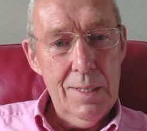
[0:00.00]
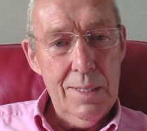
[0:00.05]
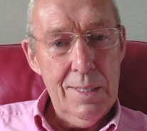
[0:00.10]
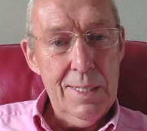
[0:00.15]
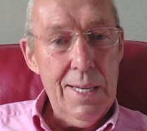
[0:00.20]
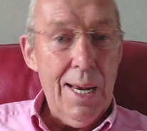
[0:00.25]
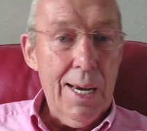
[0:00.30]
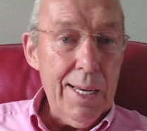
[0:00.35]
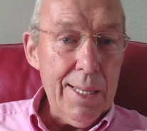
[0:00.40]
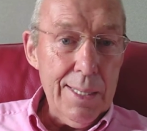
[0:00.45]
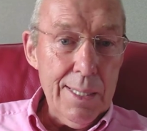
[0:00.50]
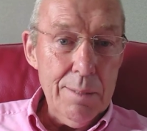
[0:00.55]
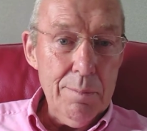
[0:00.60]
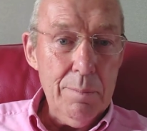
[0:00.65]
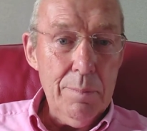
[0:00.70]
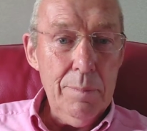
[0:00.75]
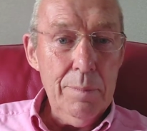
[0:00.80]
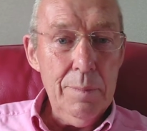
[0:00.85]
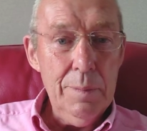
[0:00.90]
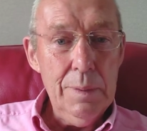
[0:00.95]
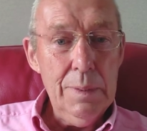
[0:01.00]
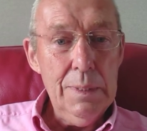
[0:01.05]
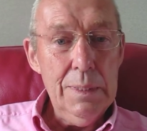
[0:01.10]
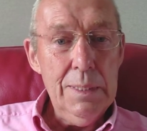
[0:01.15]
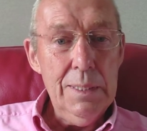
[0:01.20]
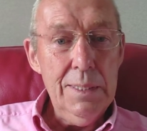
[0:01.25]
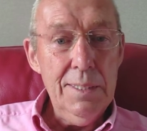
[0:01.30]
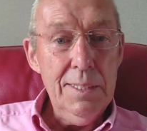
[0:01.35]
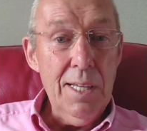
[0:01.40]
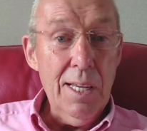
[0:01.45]
telling them
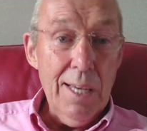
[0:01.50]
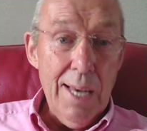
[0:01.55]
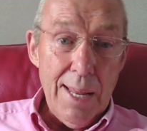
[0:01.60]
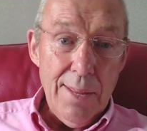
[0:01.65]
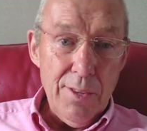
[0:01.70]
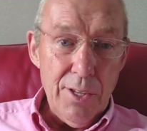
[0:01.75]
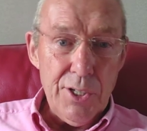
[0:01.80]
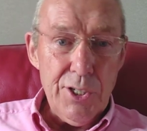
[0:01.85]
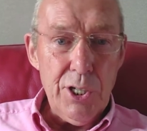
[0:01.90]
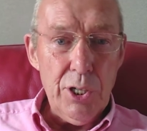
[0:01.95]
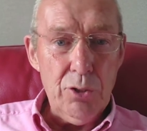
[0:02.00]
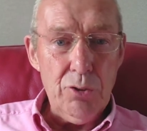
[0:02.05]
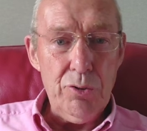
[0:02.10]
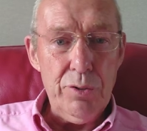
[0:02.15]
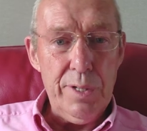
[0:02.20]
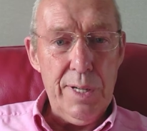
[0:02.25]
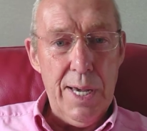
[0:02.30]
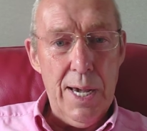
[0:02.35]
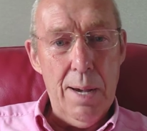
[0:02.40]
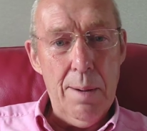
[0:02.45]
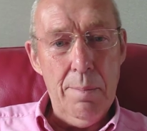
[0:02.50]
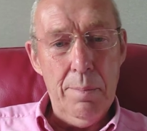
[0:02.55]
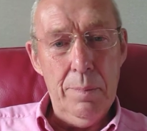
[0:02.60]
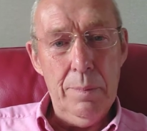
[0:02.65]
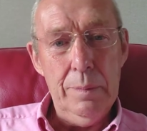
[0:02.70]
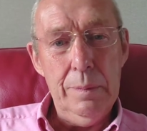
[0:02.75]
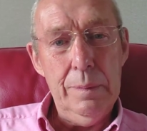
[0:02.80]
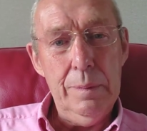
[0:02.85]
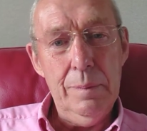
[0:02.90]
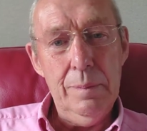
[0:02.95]
to let the children come
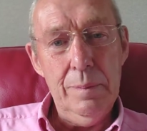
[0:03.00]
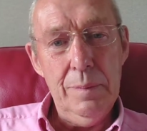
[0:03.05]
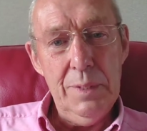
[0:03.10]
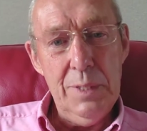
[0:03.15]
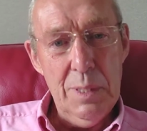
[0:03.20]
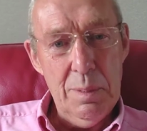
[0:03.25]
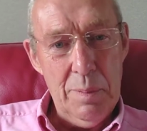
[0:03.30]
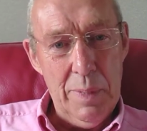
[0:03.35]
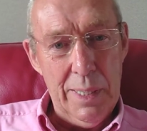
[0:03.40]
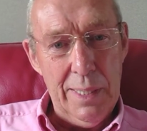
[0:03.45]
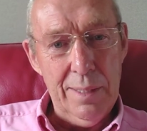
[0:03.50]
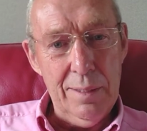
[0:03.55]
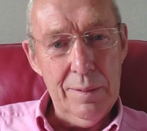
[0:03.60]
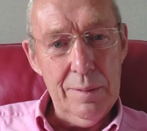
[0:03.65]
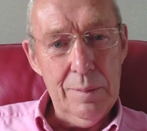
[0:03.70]
to me.